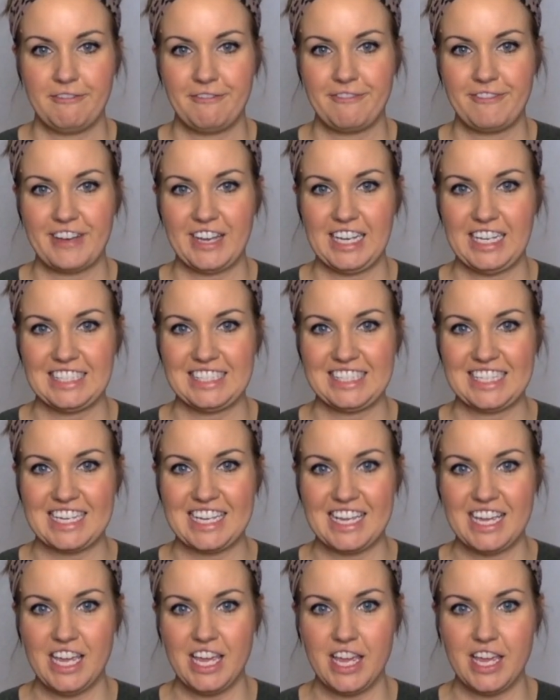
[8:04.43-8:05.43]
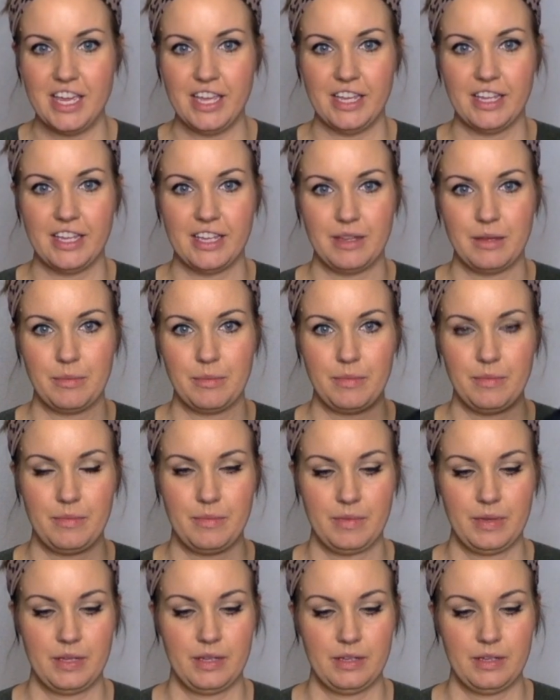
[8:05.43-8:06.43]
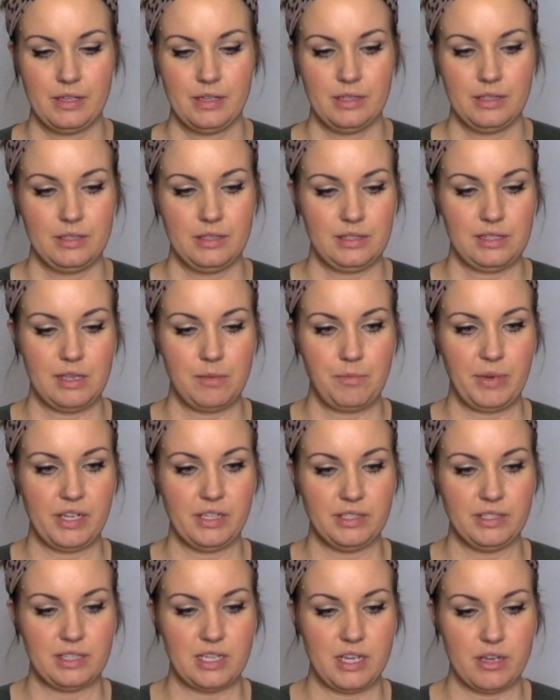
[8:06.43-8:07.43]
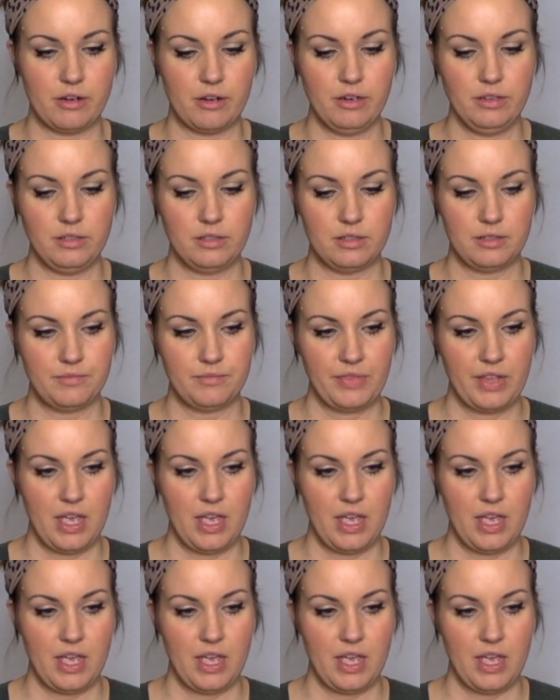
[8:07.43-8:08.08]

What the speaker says: fuzzy slip-on sneakers.